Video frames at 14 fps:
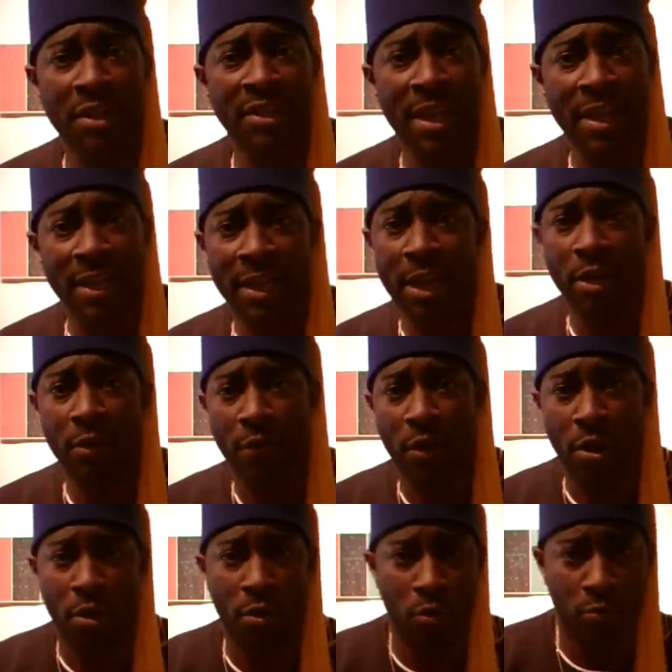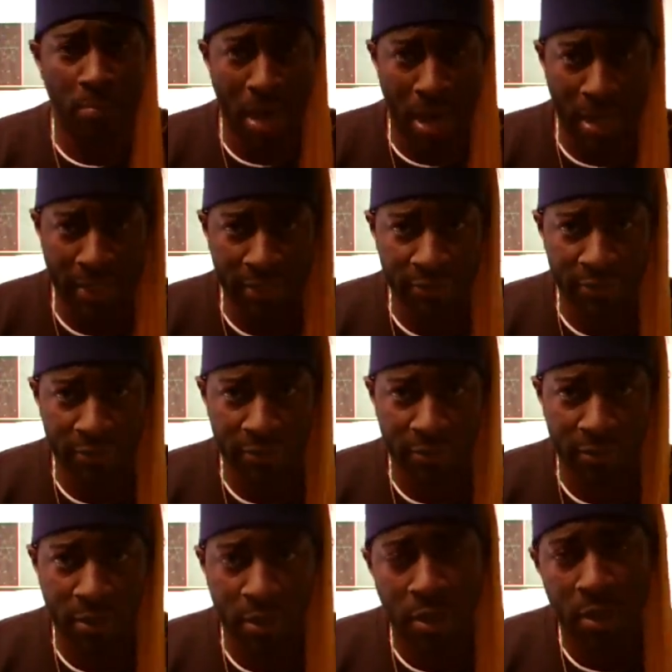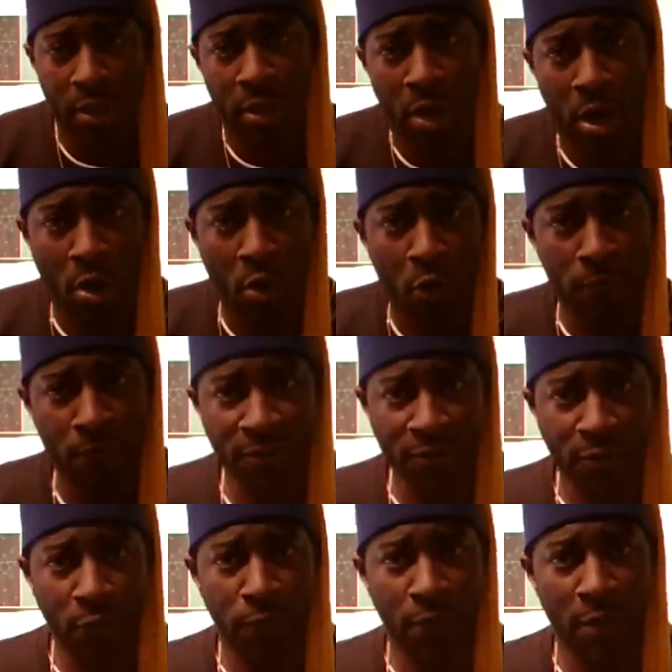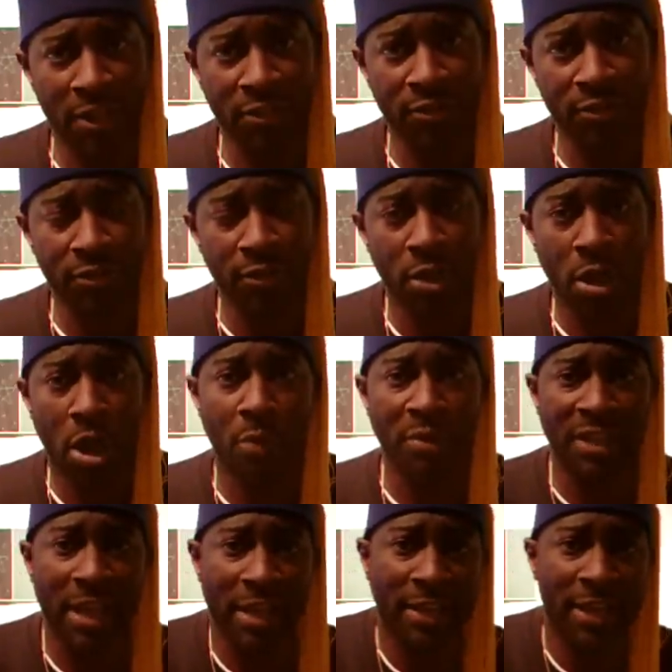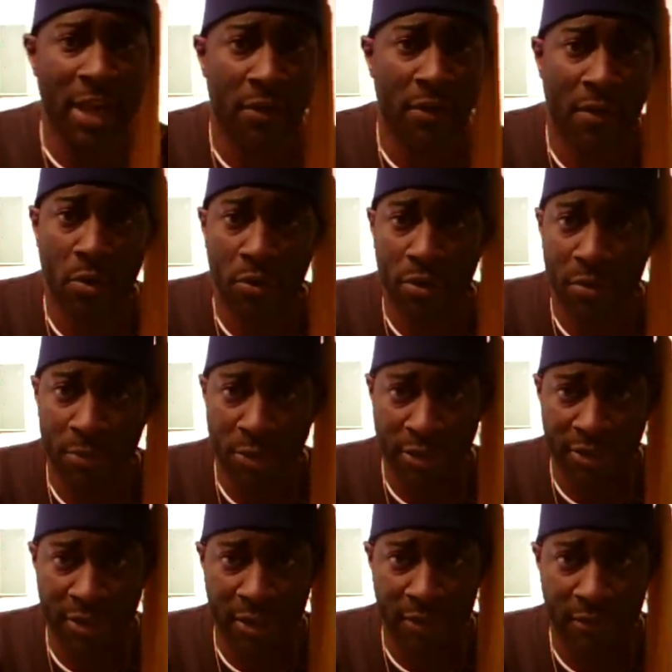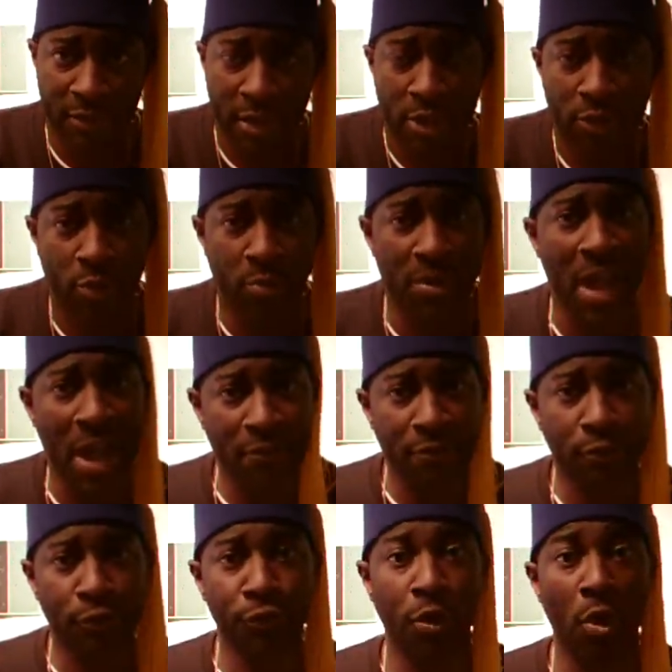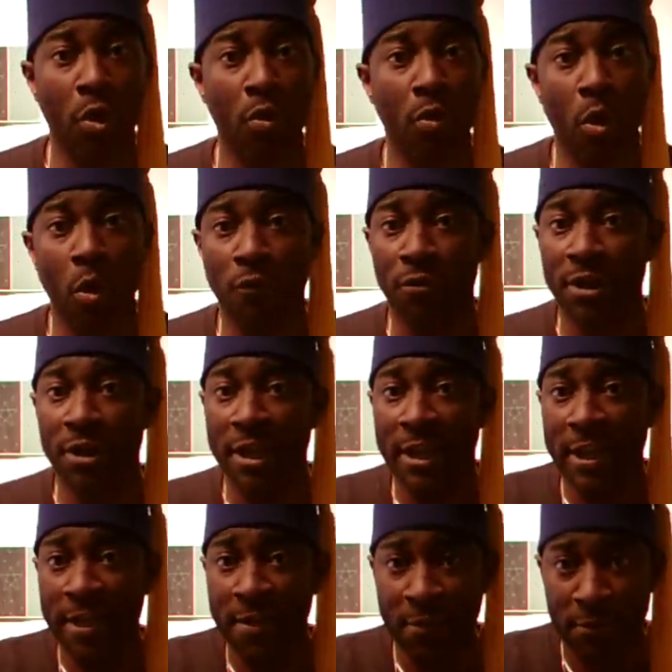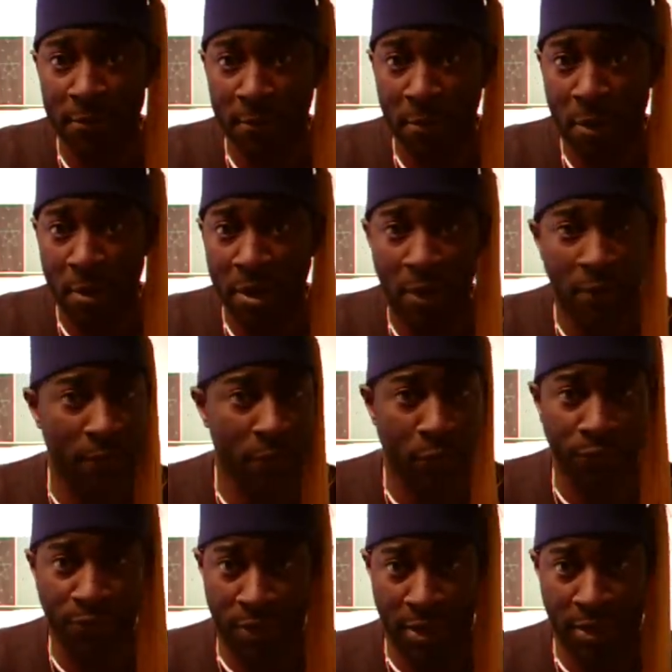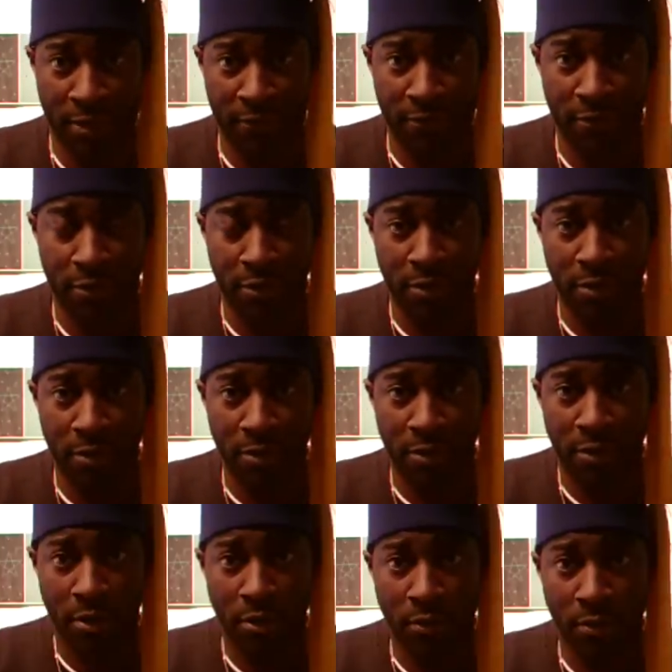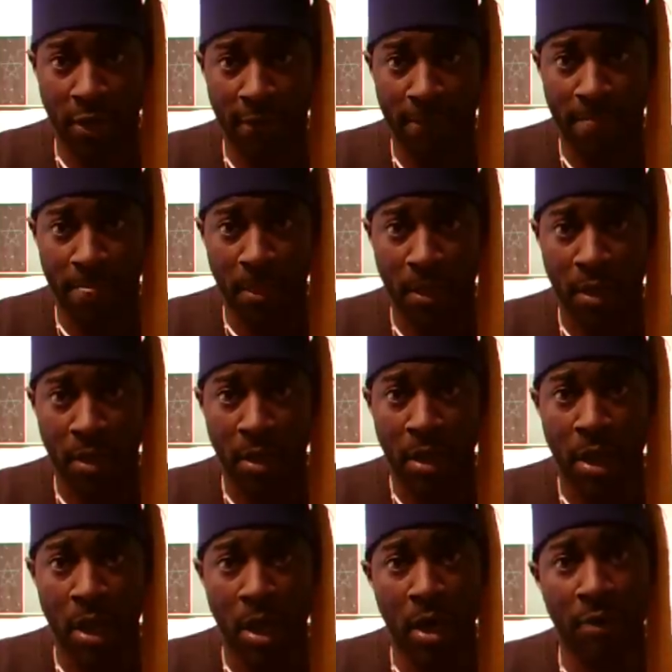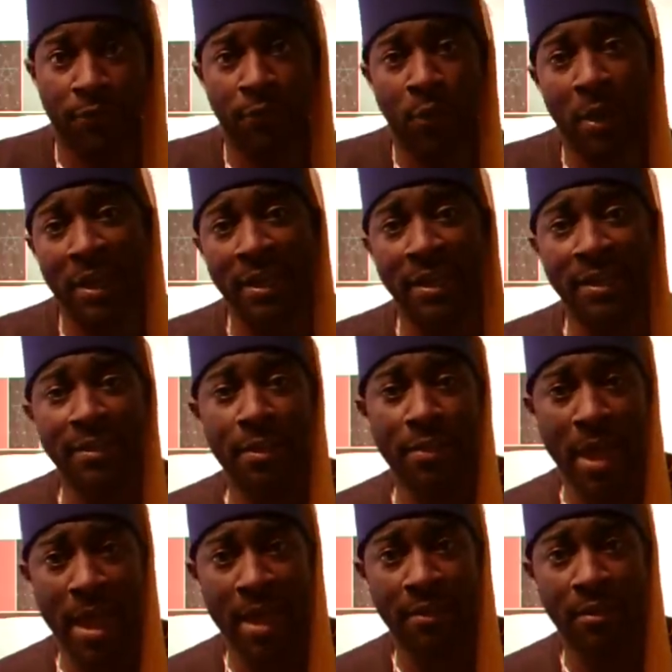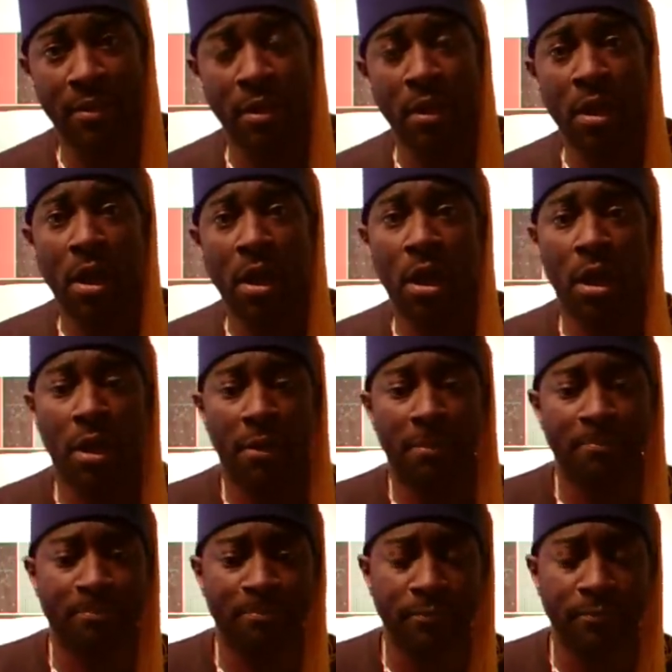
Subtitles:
taking care of our own bodies, our own physical flesh? Are we taking care of our own communities? Do we have control over either of those things? Okay, so I get into that. I